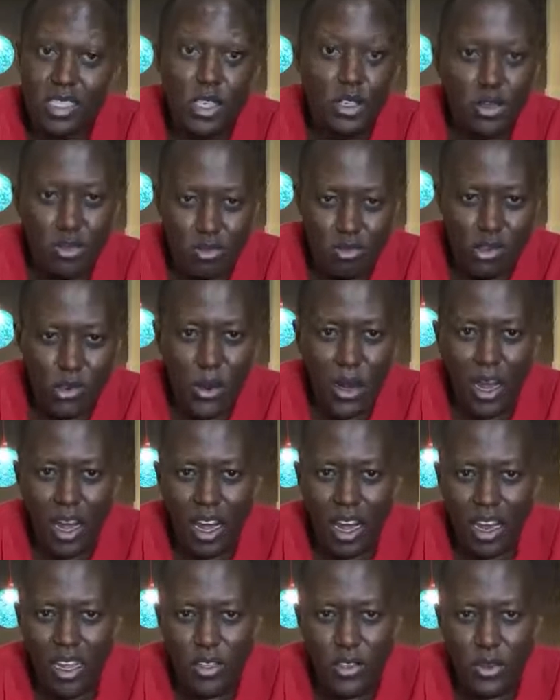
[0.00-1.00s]
say you
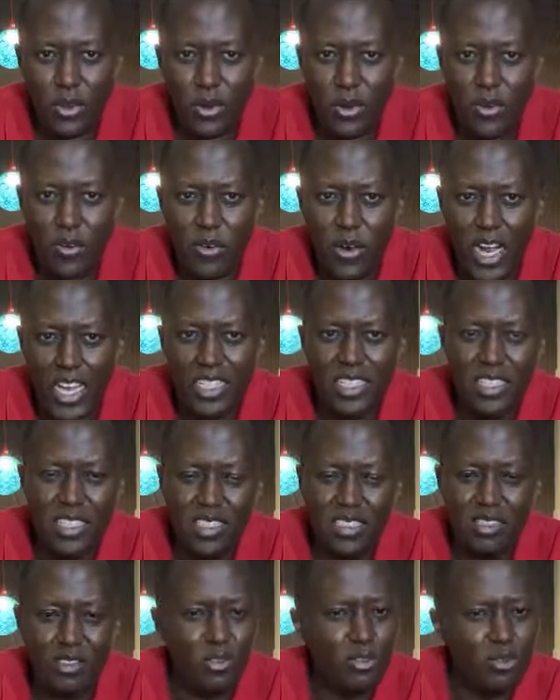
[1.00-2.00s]
are
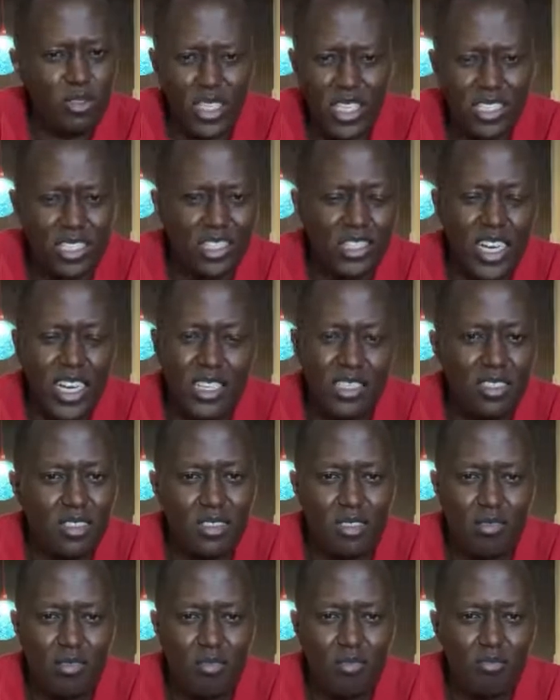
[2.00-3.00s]
rice, you eat
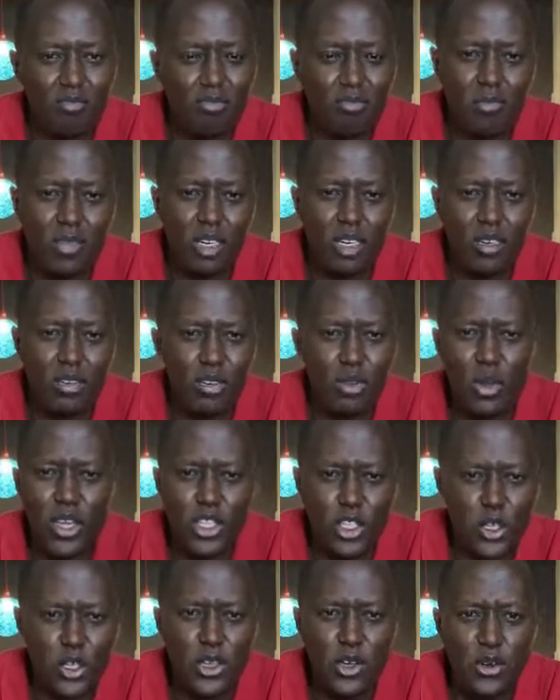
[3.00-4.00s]
rice, you
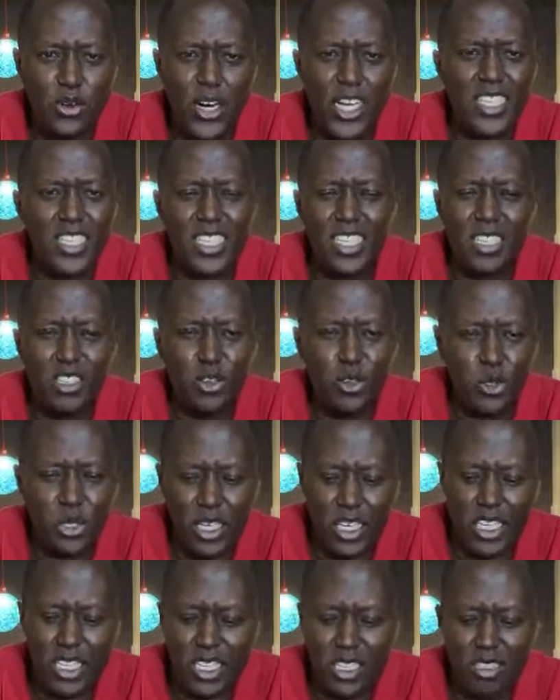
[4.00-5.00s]
enjoy your rice,
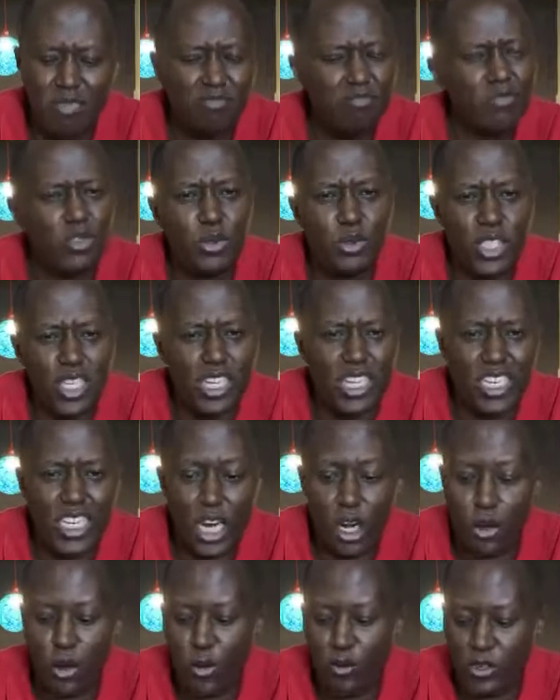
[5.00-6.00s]
and you take it a
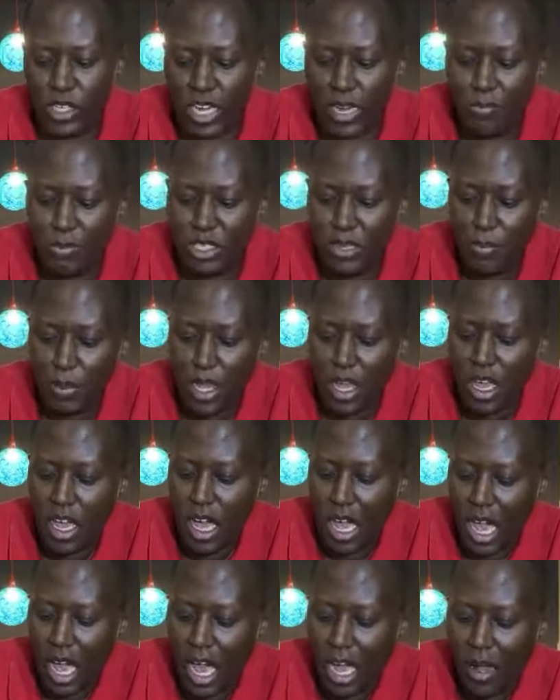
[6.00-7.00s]
lot of times.
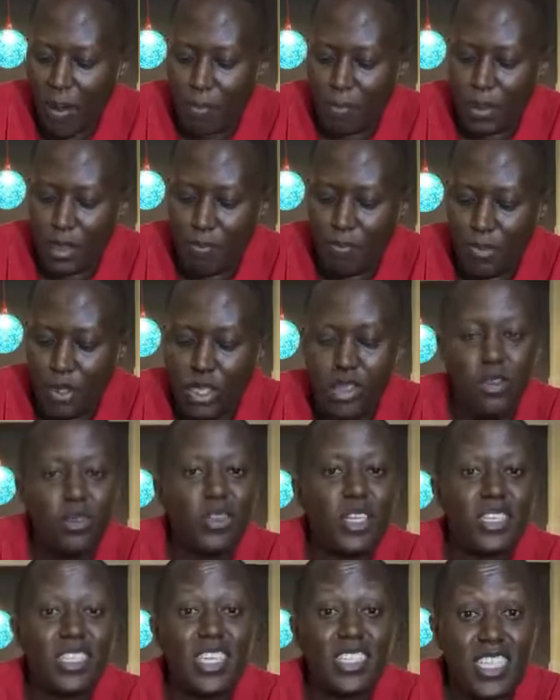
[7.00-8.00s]

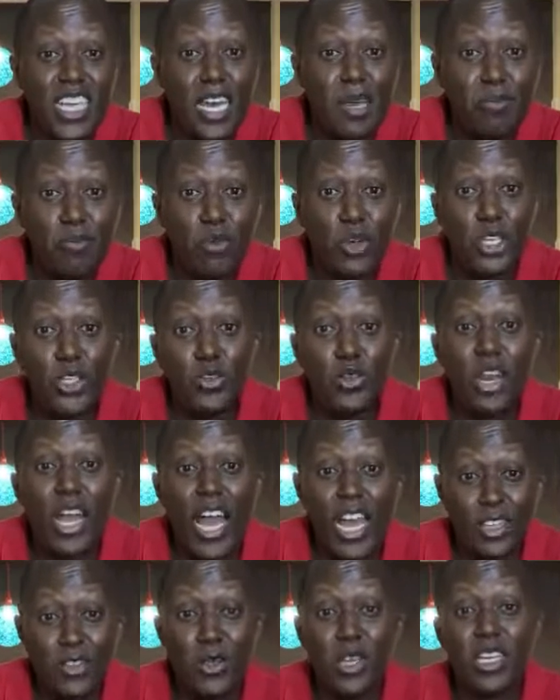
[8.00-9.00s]
There's a time when you'll
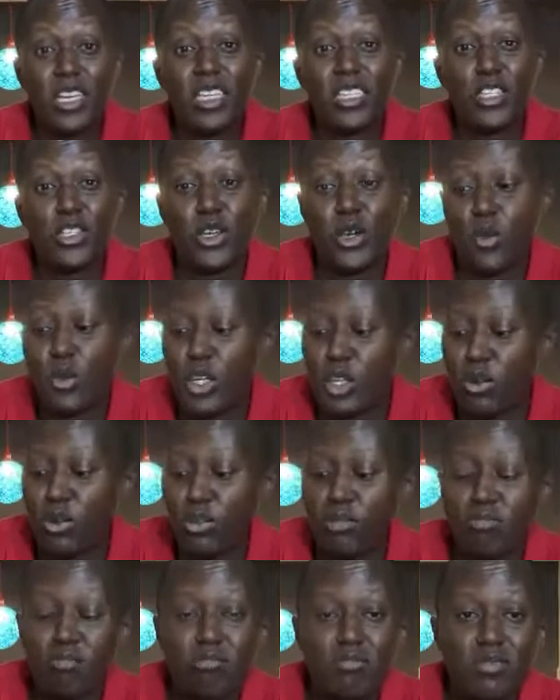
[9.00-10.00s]
actually enjoy, when
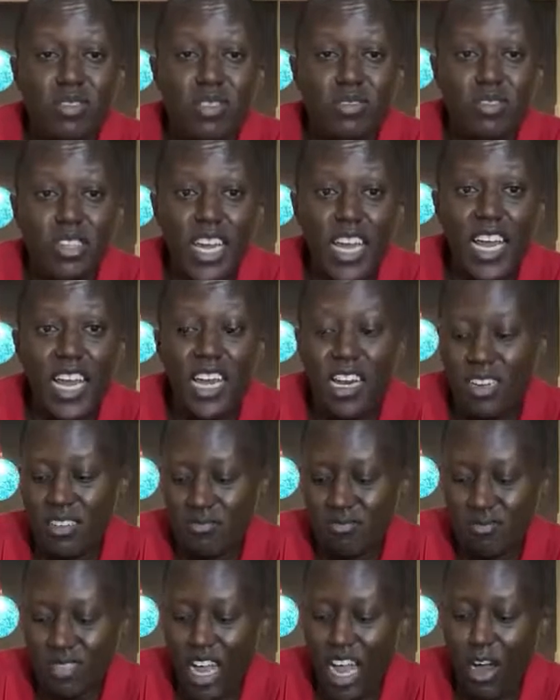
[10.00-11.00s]
you nail
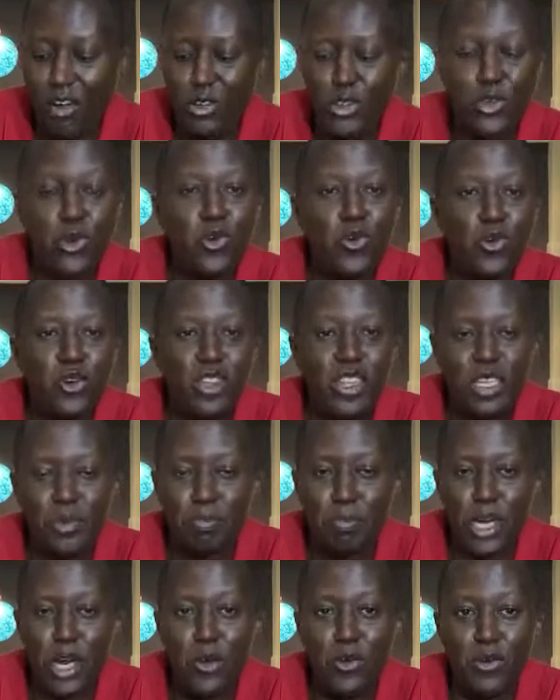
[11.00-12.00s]
how to cook the
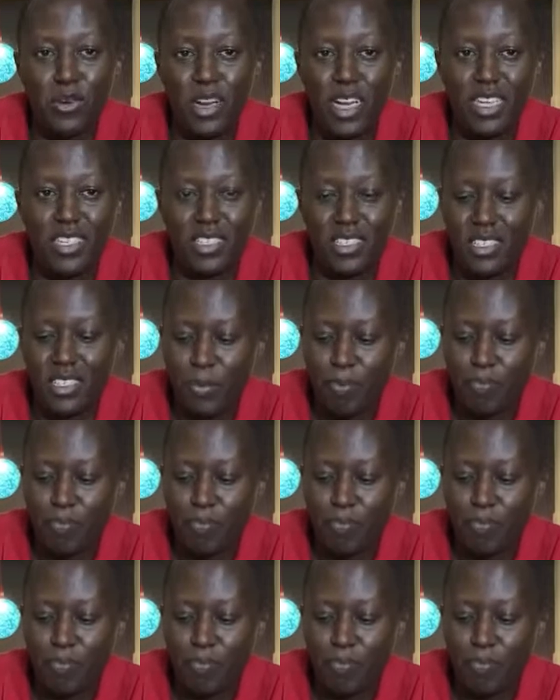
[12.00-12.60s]
brown rice,